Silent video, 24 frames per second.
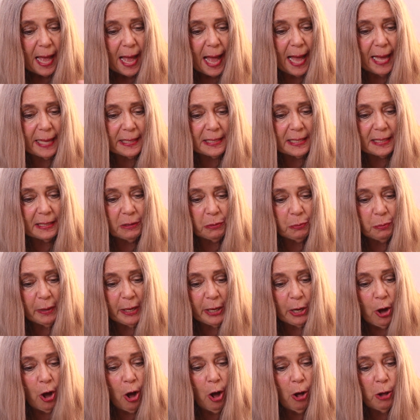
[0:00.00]
And it
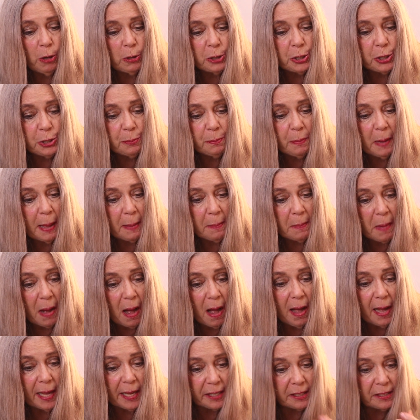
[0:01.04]
recalled to my
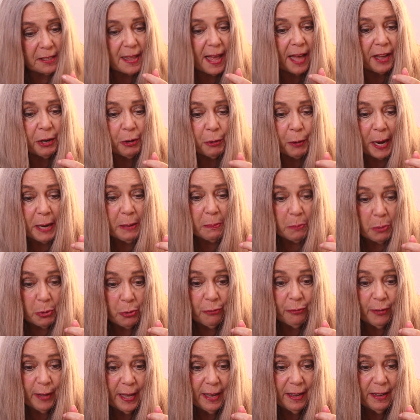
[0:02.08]
mind that great
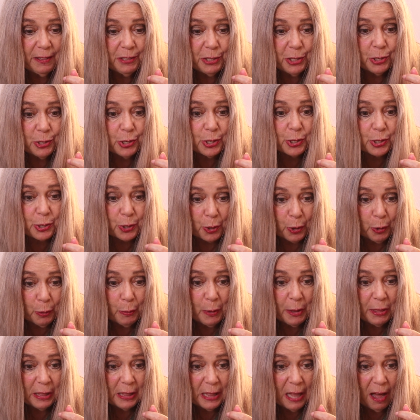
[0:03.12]
movie, To Sir
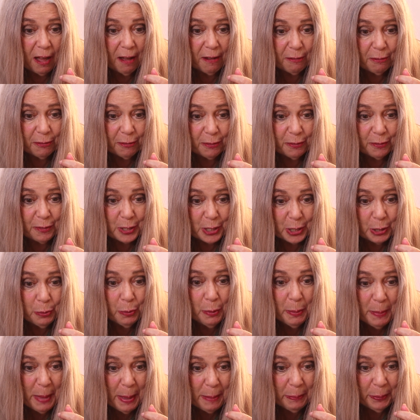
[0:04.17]
with Love. Do you
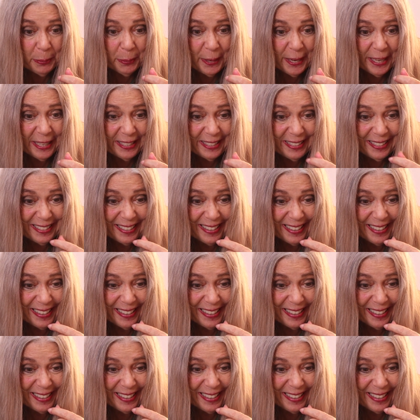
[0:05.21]
remember it?